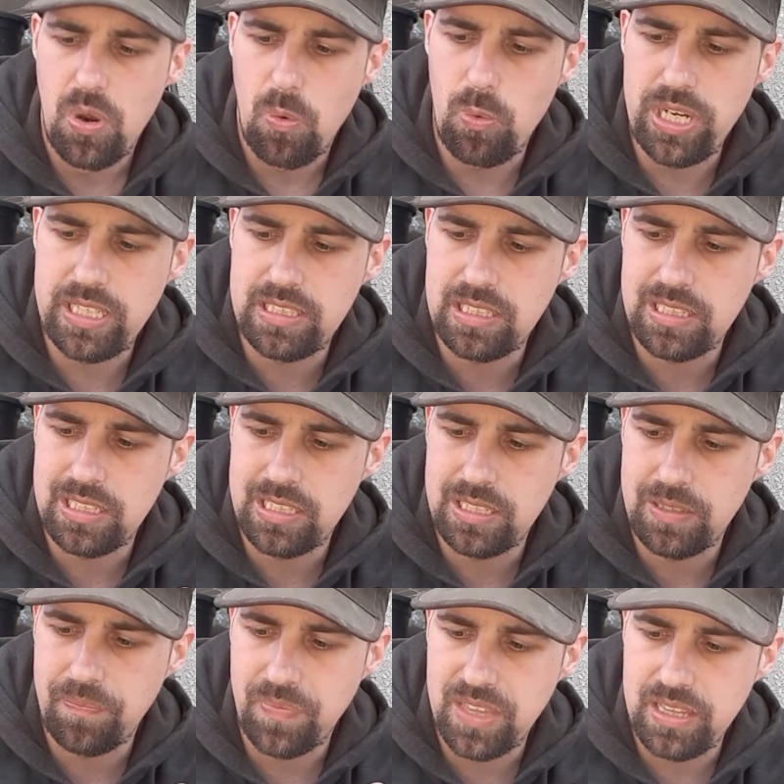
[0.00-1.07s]
with,
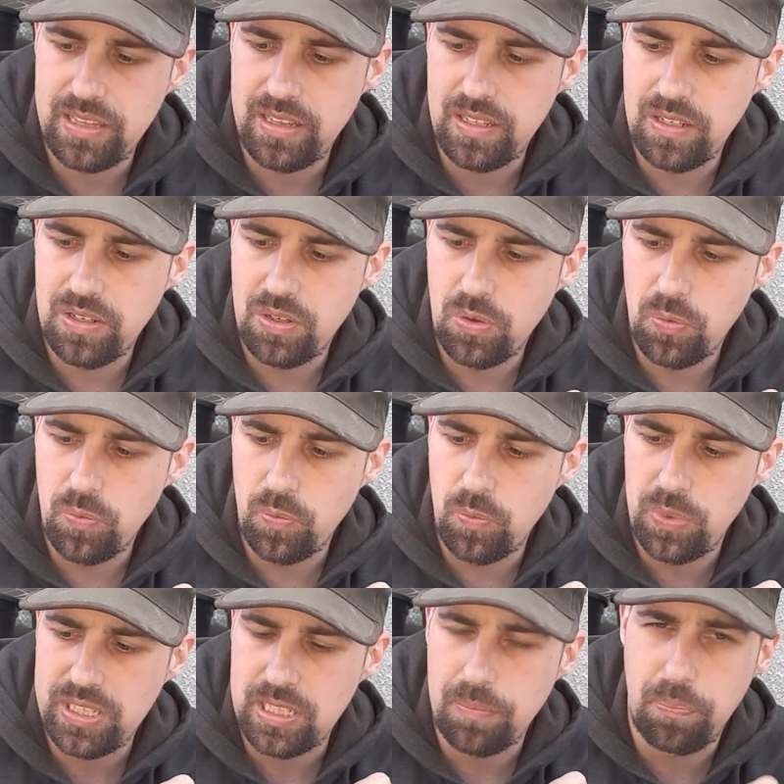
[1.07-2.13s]
uh,
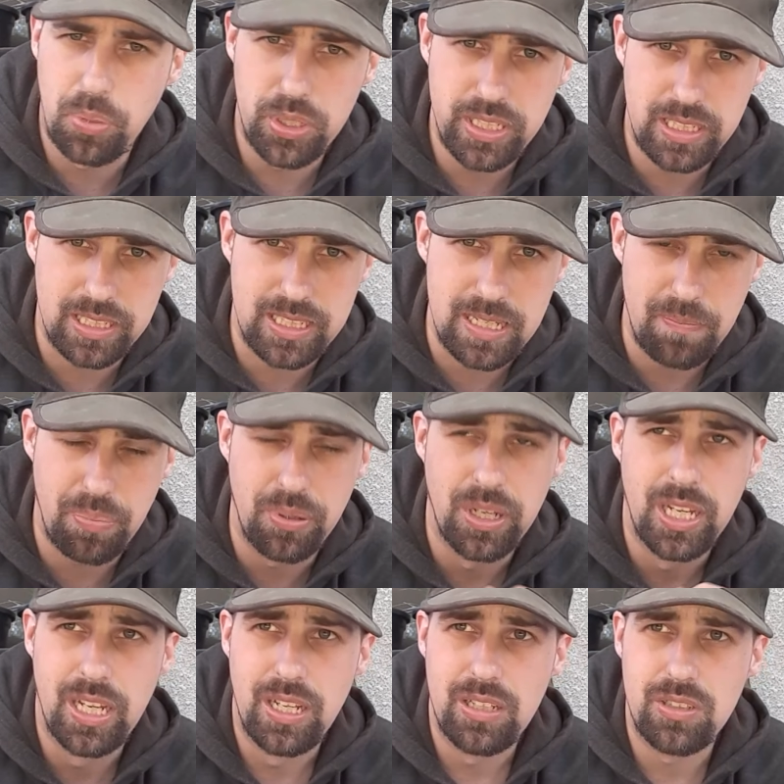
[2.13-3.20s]
with a pointed tip.
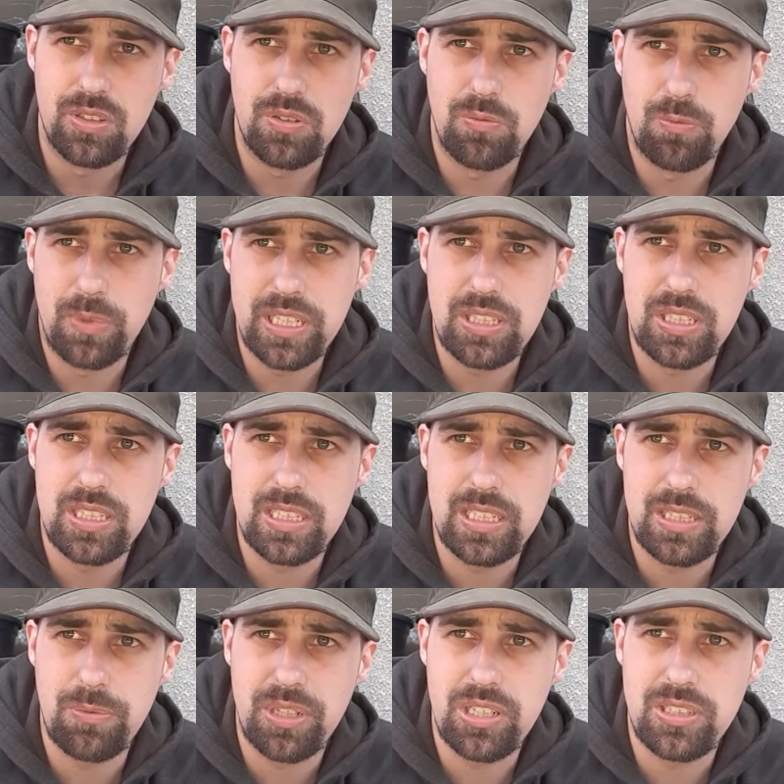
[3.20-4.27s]
What,
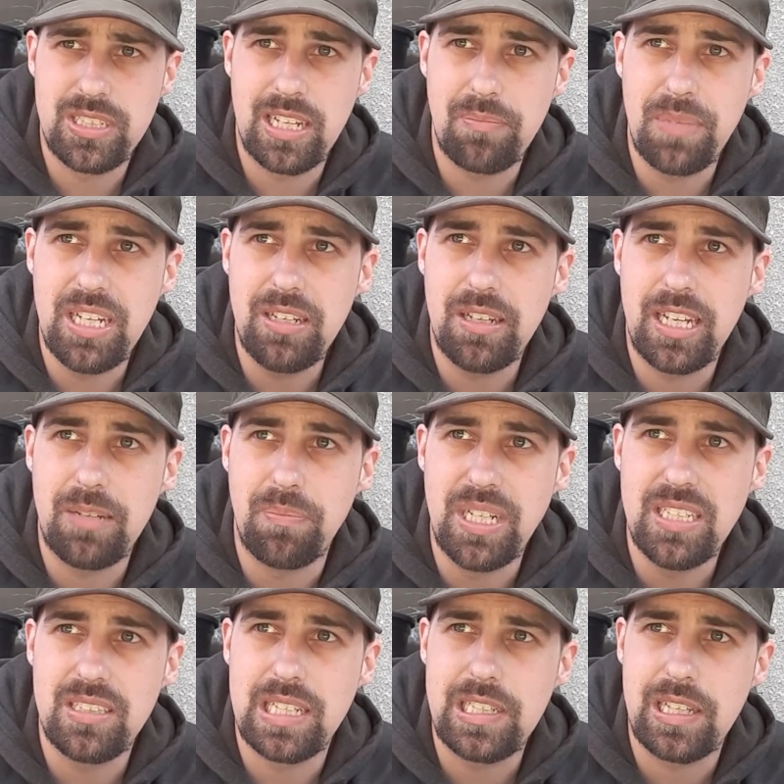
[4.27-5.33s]
uh, what does that mean? It
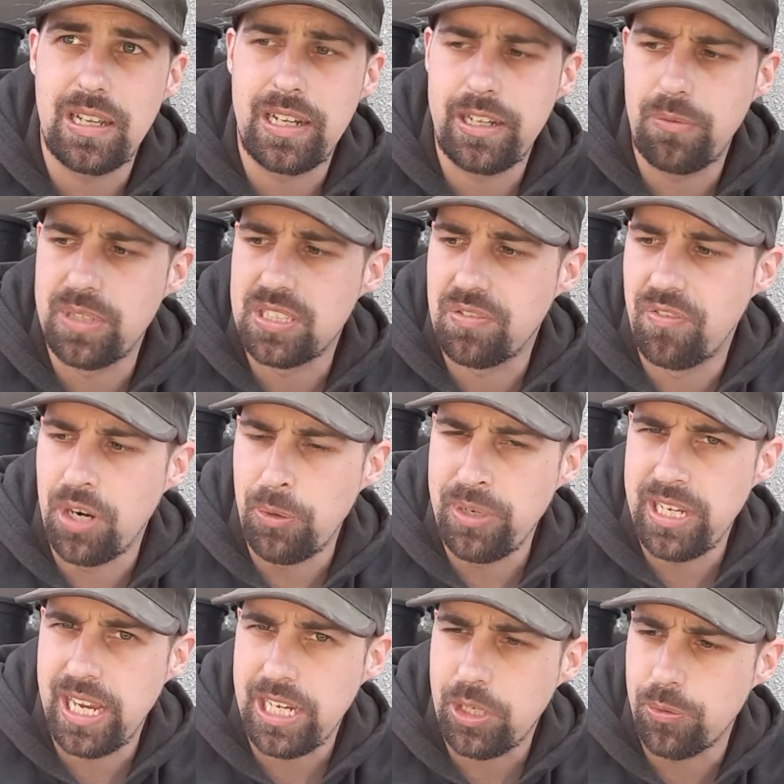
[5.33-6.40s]
means that I was
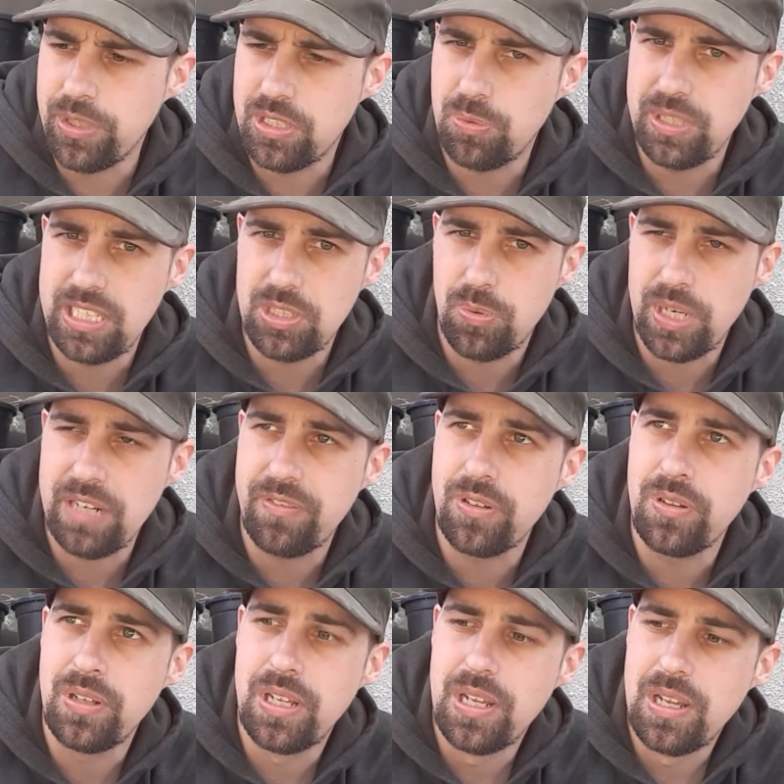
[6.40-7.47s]
very accurate with this
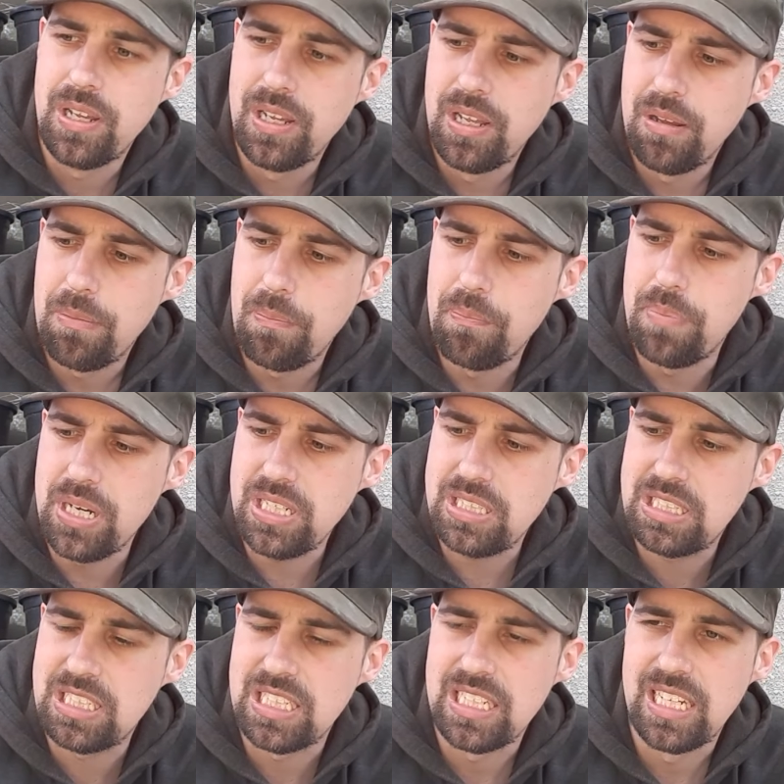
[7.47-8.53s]
rifle,
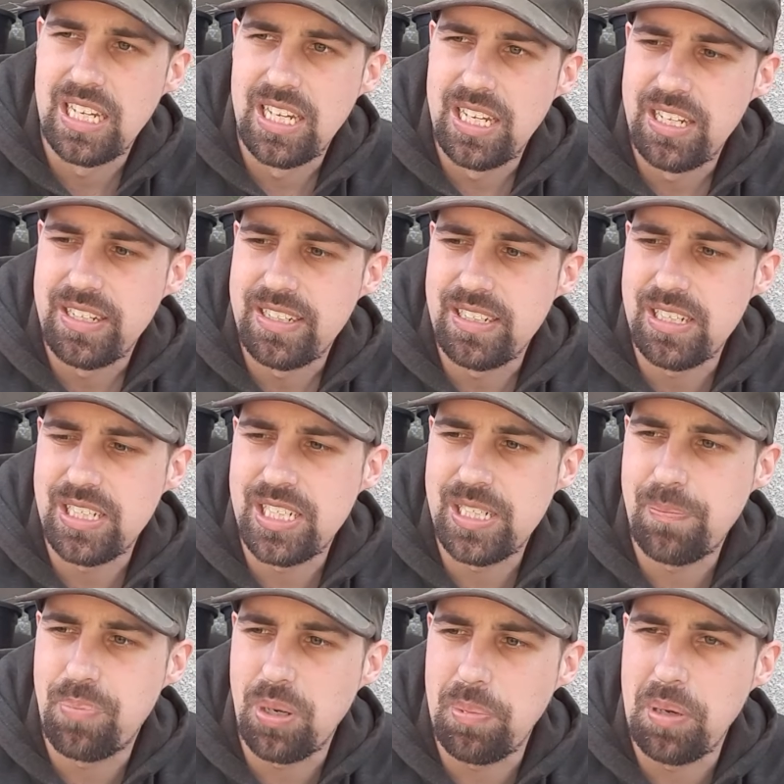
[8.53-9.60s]
but
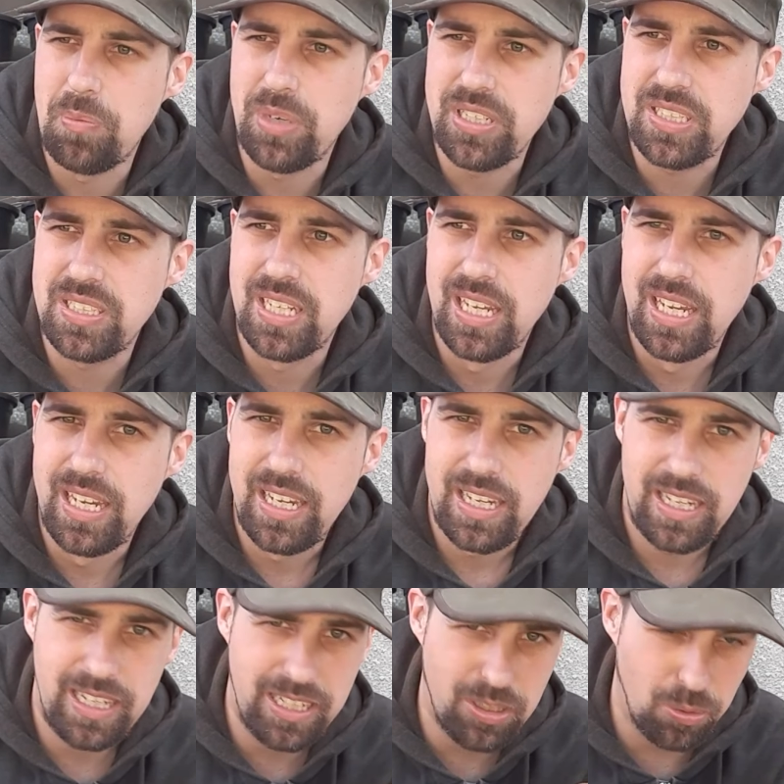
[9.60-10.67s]
the problem was
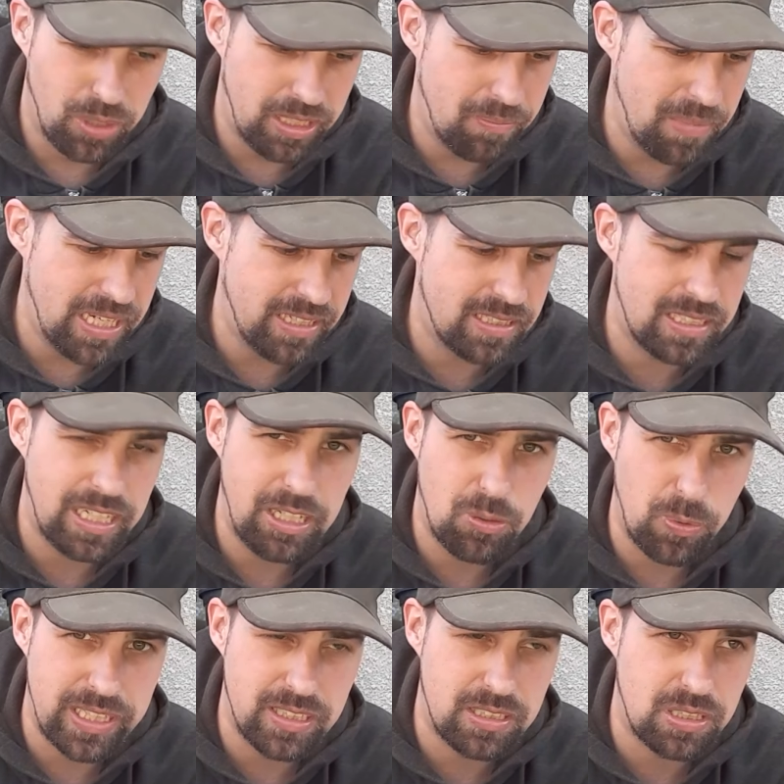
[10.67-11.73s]
it only made it
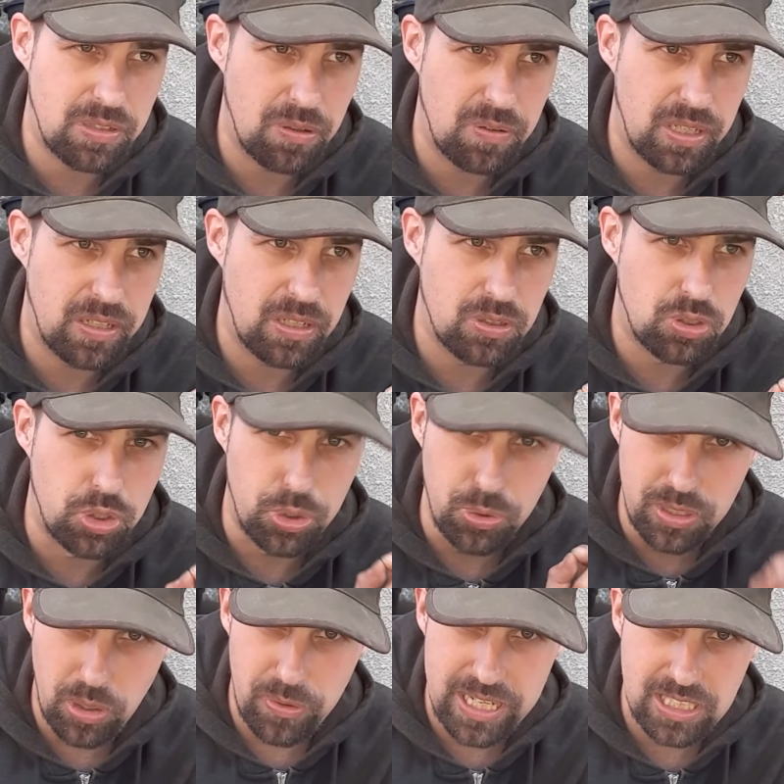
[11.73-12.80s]
went through
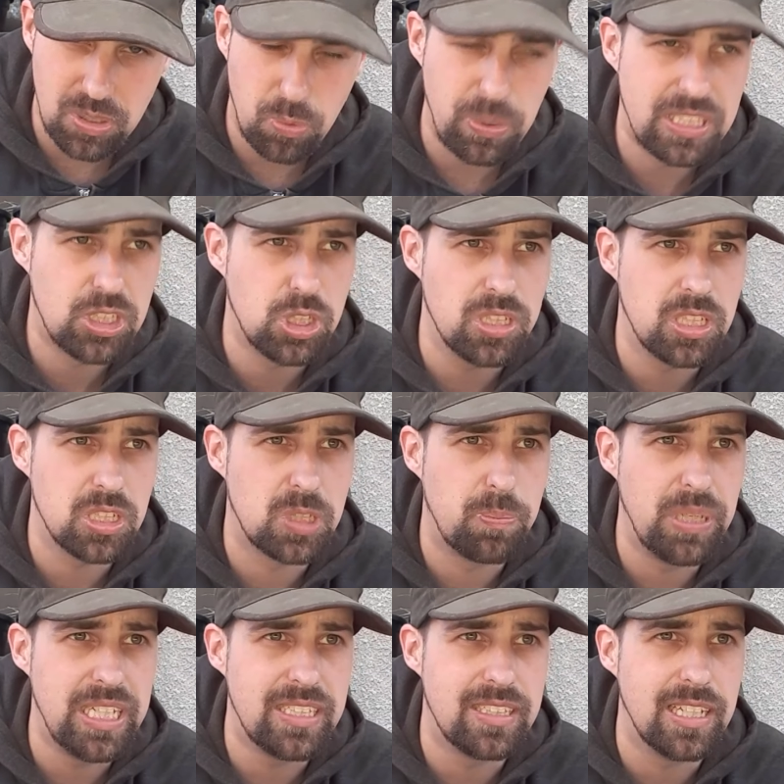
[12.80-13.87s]
the rat with such a
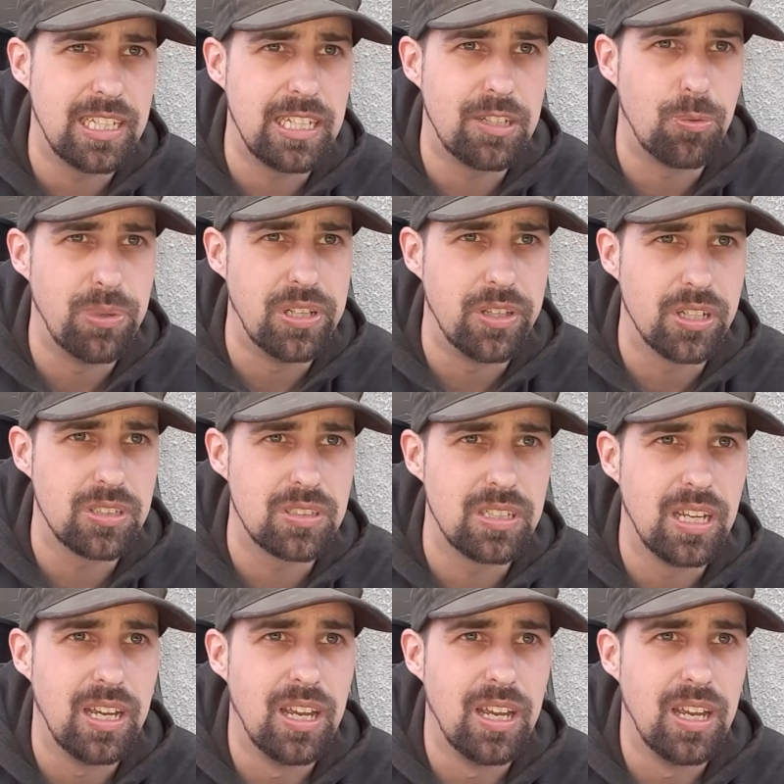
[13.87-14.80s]
speed that it will not